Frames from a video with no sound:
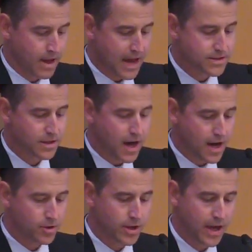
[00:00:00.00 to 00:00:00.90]
As a
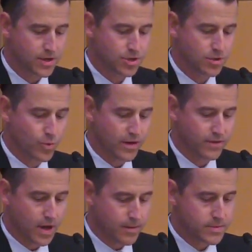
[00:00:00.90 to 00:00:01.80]
congregation, we
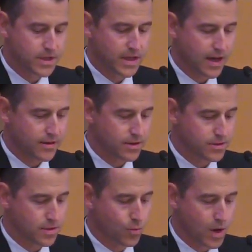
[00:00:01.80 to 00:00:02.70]
have come together
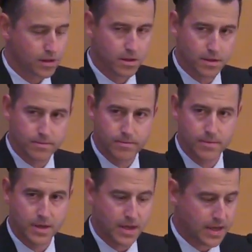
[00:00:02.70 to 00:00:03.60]
to welcome,
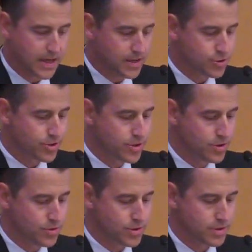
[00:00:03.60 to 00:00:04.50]

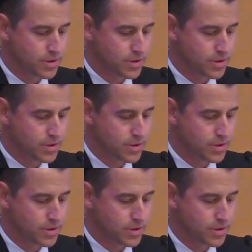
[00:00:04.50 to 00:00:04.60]
introduce,